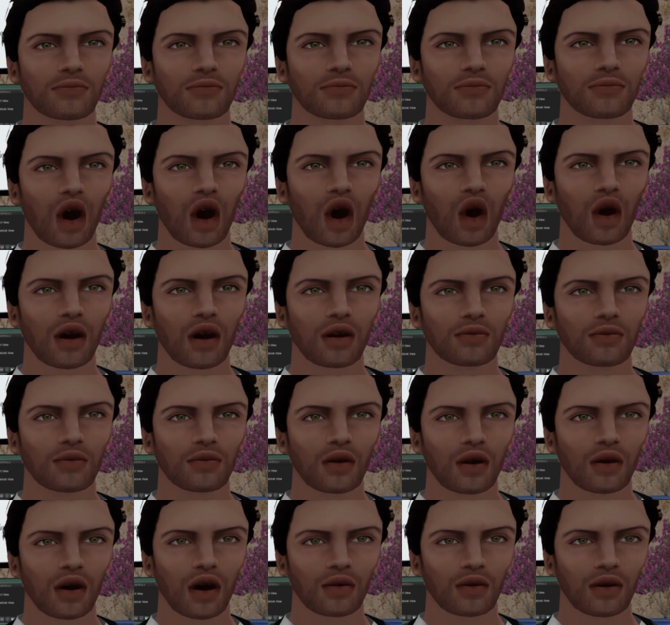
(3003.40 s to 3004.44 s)
type of
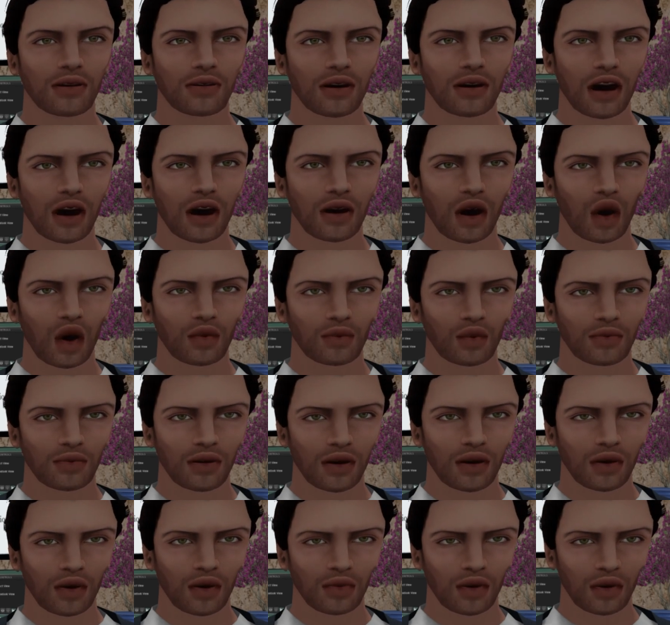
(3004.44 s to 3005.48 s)
interventions, we
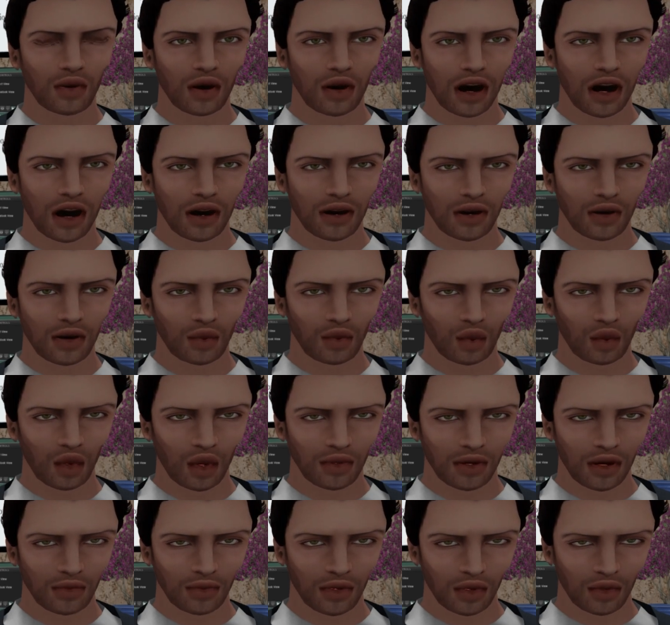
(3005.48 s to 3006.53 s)
can do one-to-one
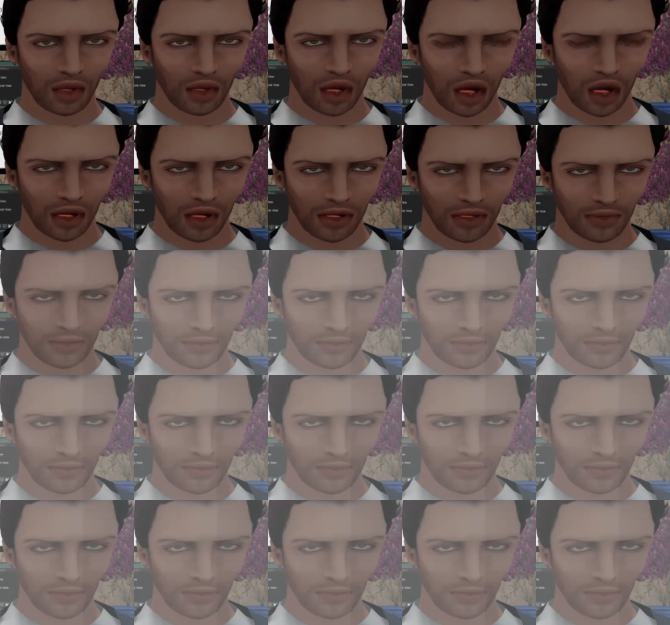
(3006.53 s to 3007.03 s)
interventions.